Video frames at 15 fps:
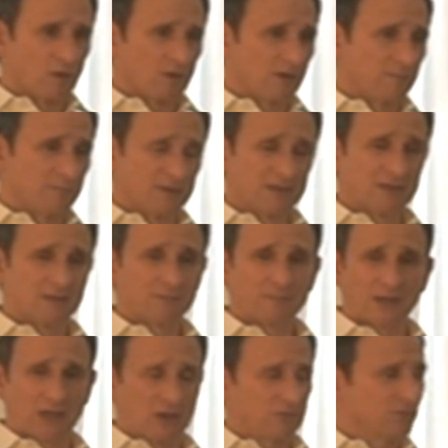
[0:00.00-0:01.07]
that you are a
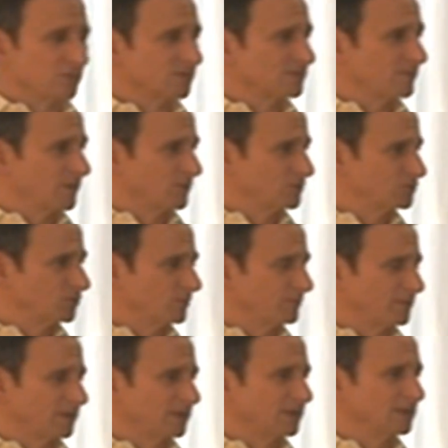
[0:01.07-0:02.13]
big, powerful
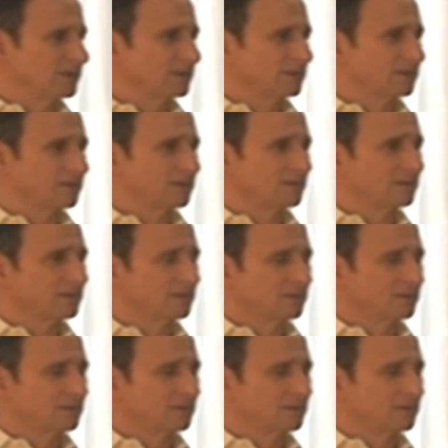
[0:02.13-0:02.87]
spiritual being